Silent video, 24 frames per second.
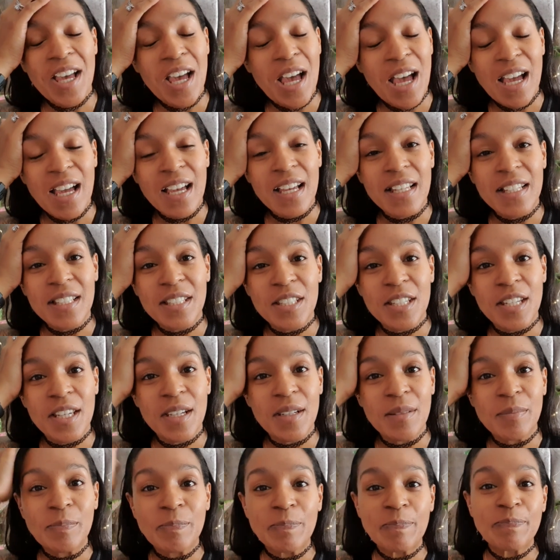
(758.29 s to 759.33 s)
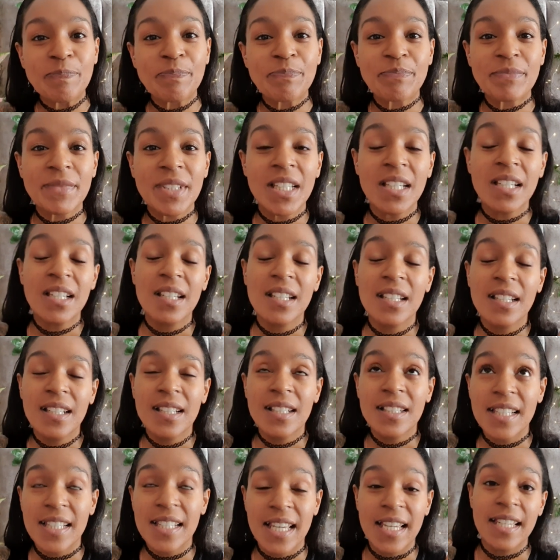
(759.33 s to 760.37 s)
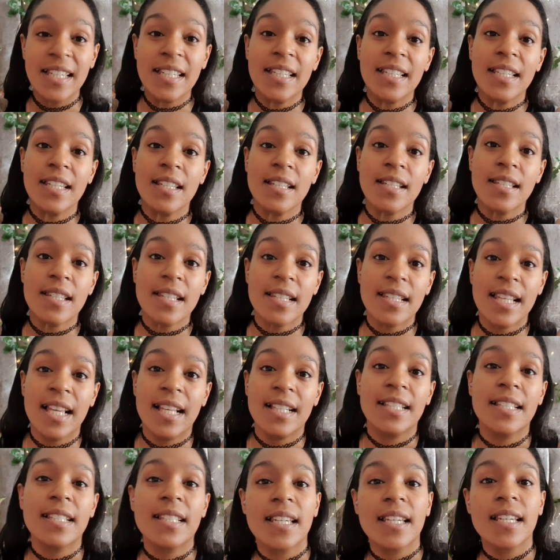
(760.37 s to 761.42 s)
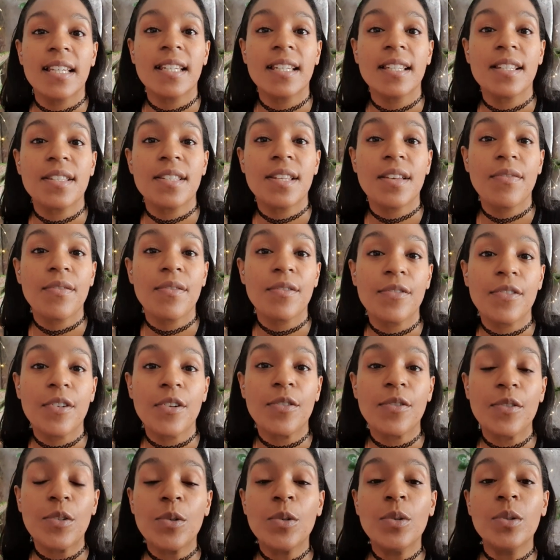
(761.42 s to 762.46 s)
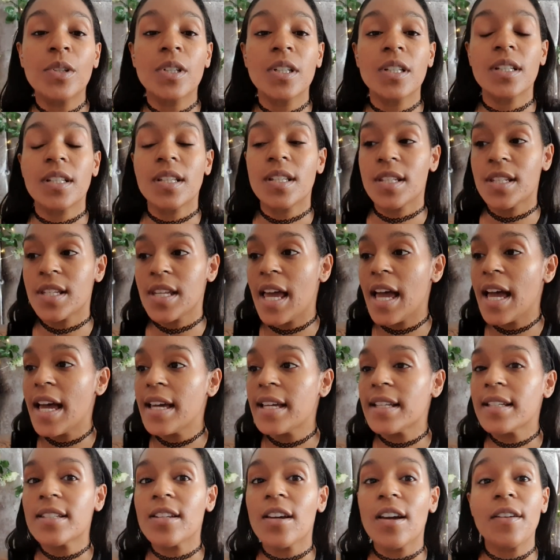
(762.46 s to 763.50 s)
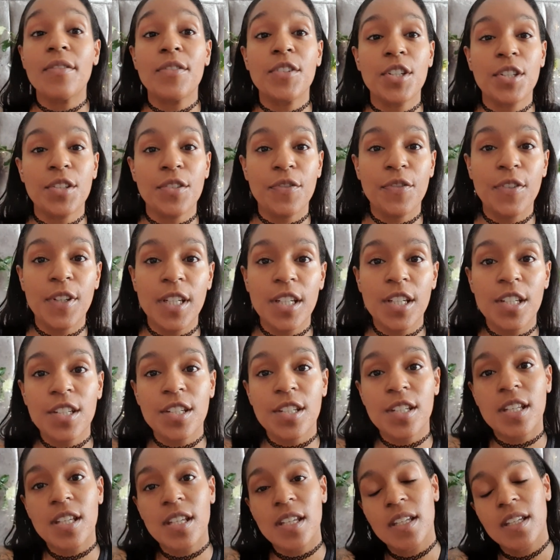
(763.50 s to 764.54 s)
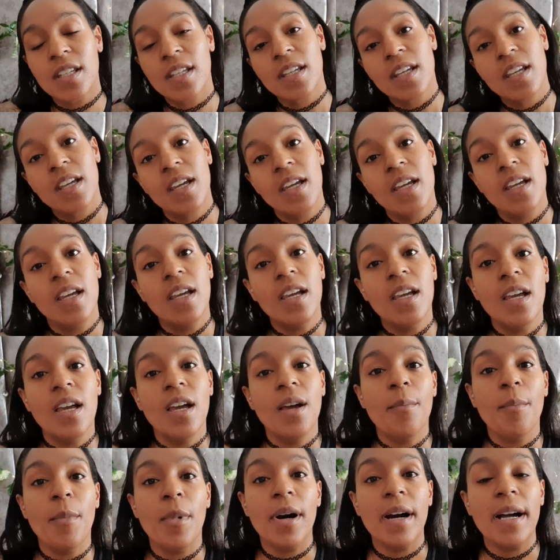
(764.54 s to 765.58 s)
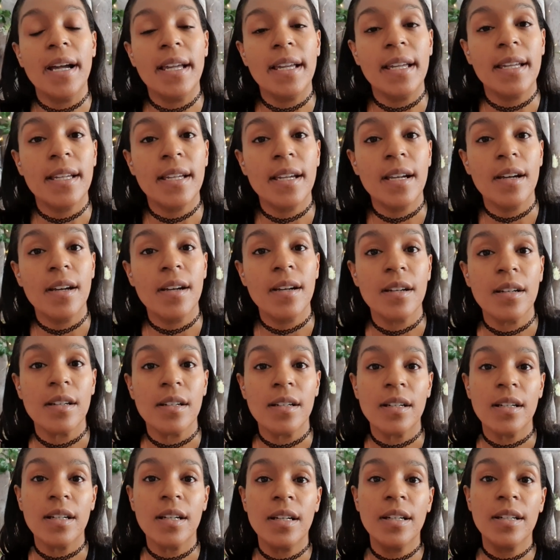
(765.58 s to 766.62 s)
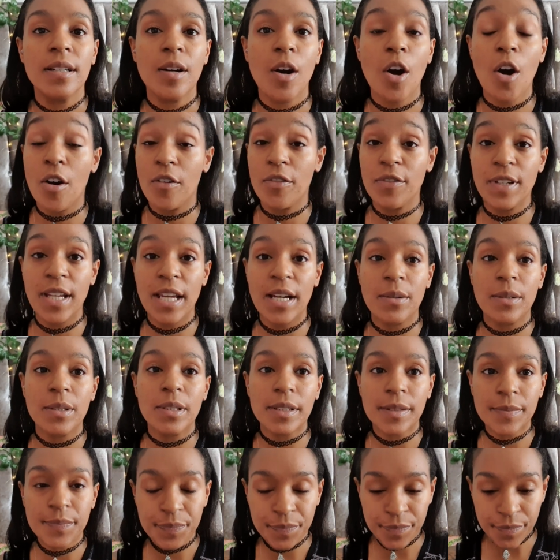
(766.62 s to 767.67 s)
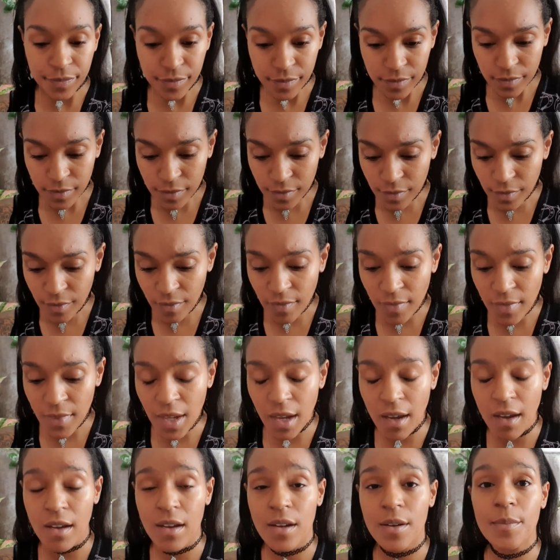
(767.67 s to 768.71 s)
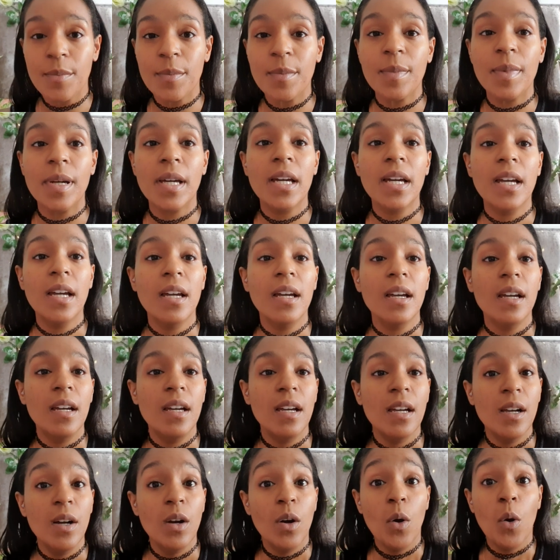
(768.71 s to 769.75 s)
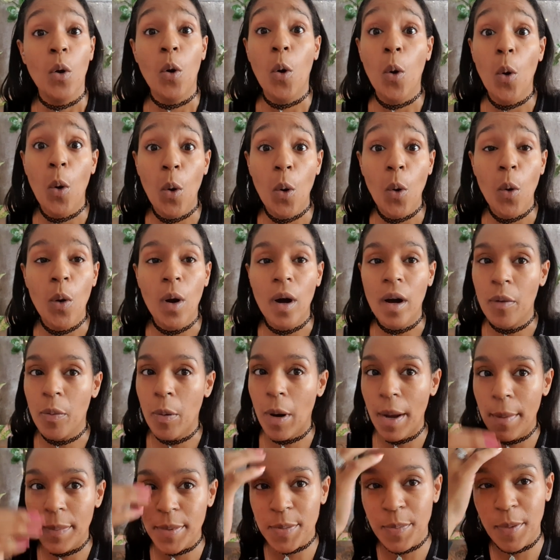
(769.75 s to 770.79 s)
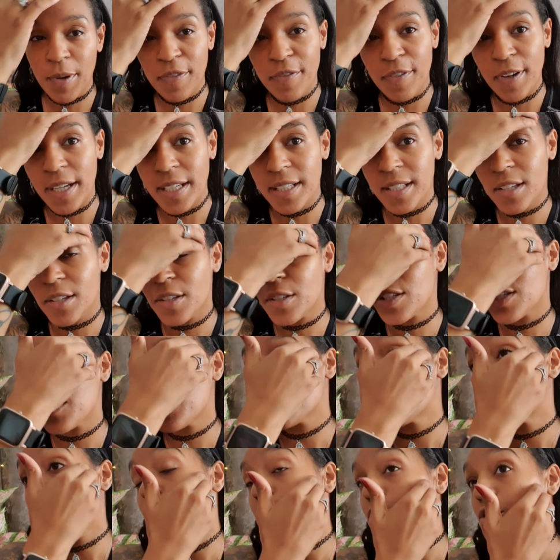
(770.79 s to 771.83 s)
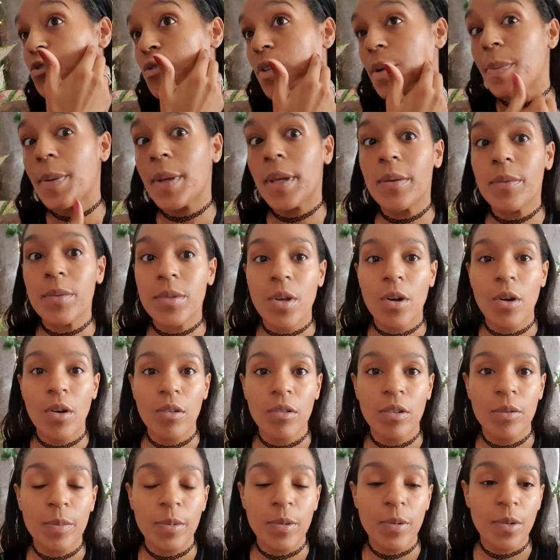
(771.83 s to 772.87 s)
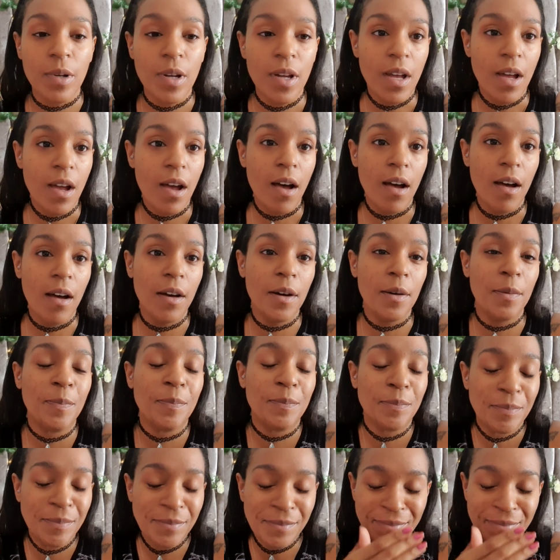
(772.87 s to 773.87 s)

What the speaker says: And today is Saturday, 7th of August, and I've just finished my half an hour. I wiped my face because it was just dripping. It was horrible. It's